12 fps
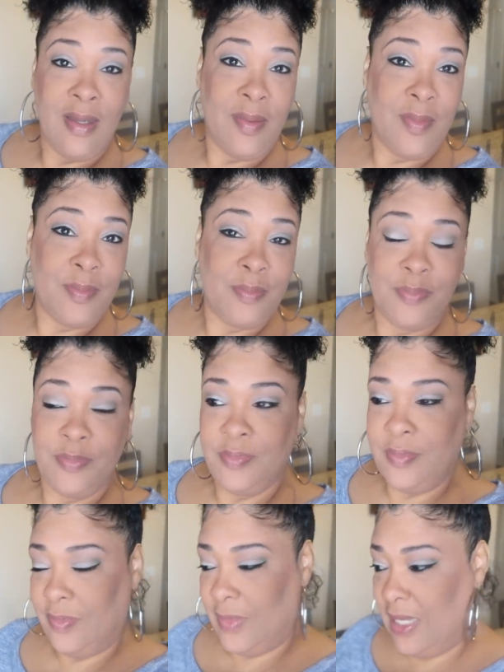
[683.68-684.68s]
Um,
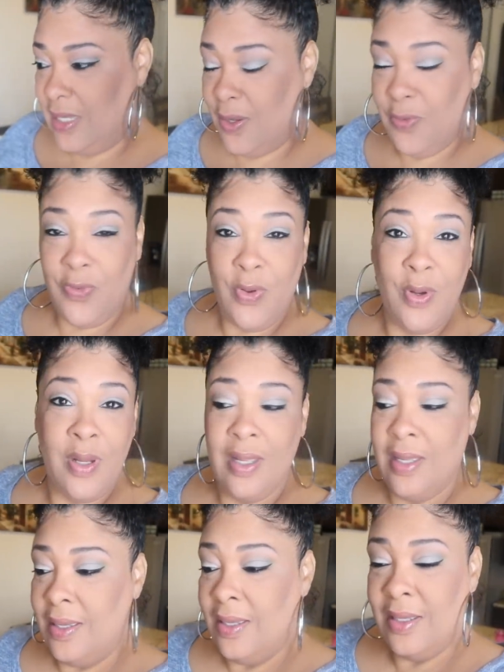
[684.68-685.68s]
thank you for
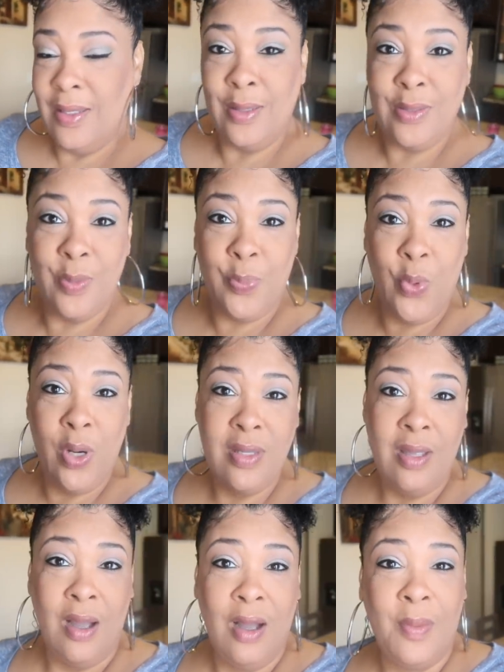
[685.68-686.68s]
your
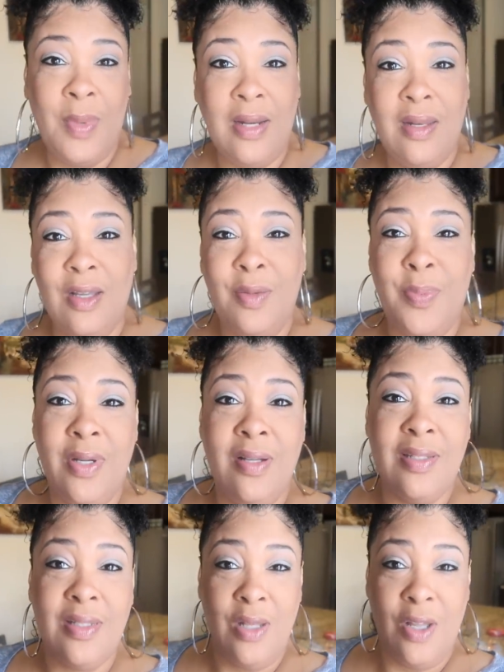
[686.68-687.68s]
support, y'all. My love
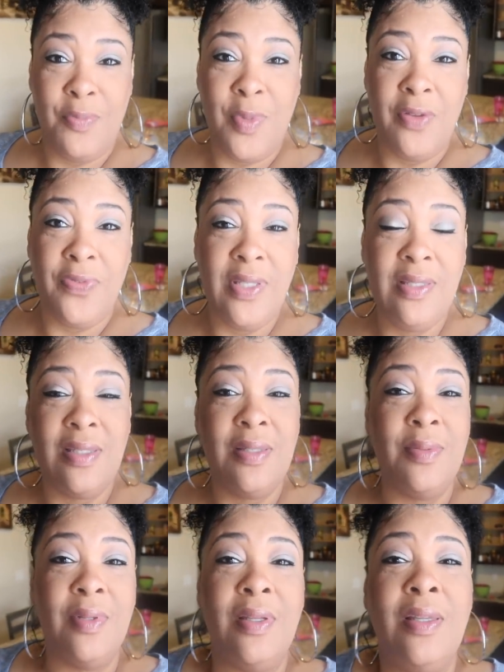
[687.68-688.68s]
bugs and love muffins.
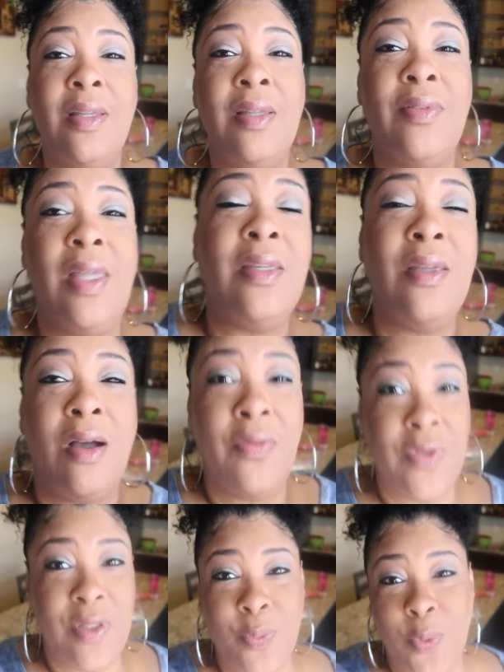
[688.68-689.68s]
Thank y'all
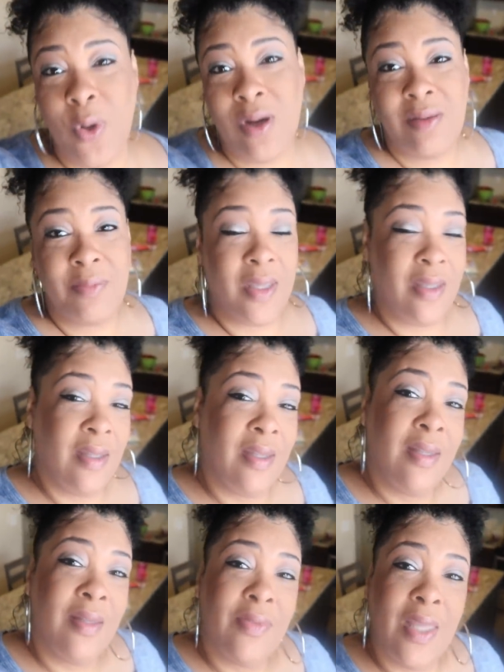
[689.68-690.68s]
for supporting me.
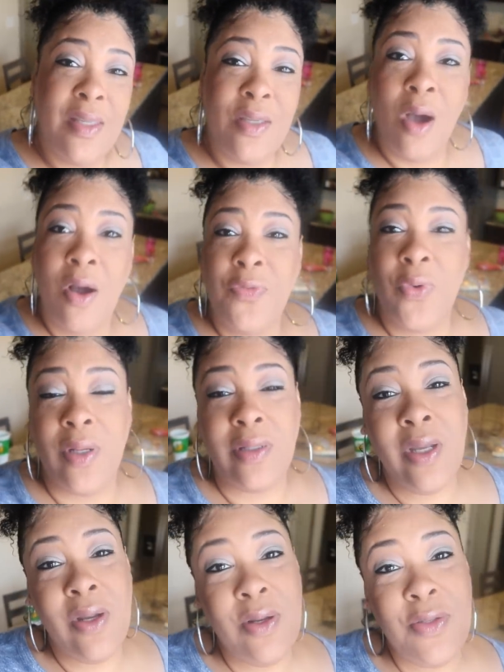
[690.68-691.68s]
Thank y'all for
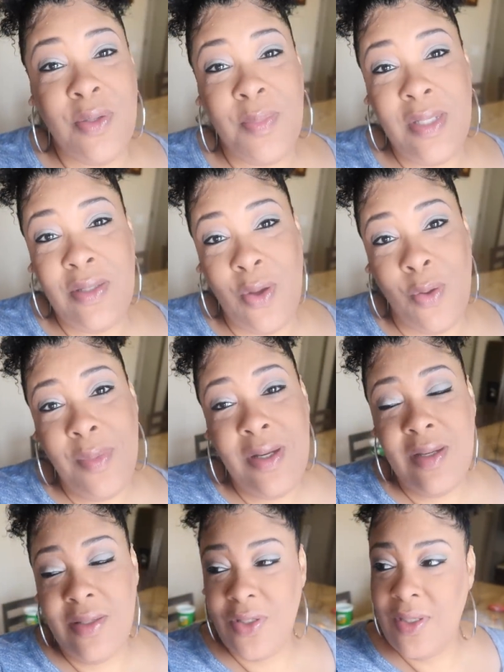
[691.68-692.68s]
encouraging me so
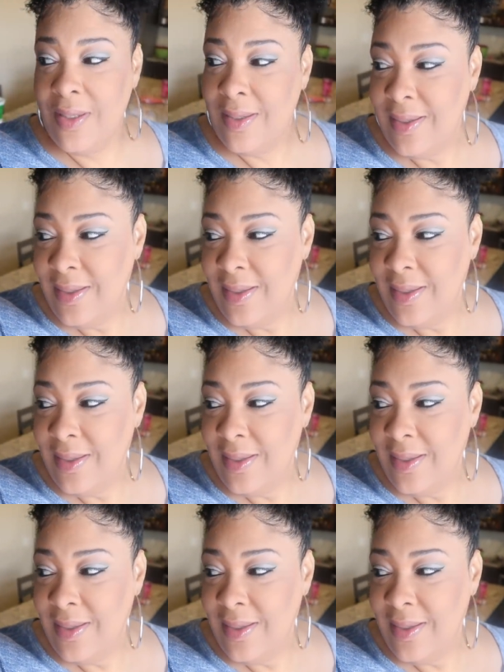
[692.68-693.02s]
much.